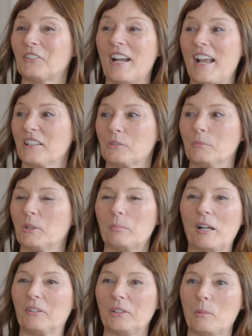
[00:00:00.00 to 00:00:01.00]
asked me
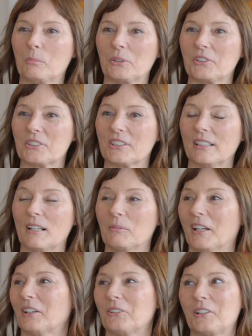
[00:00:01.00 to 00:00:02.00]
about numbers. And I'm
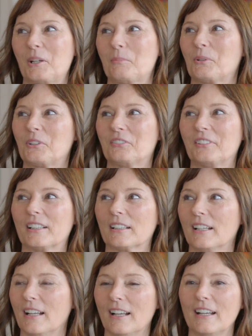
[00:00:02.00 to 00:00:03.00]
like, okay, perfect.
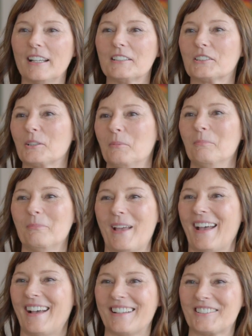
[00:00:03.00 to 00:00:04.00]
It's a
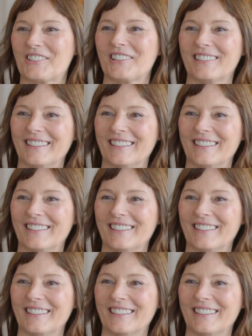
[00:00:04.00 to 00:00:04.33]
match.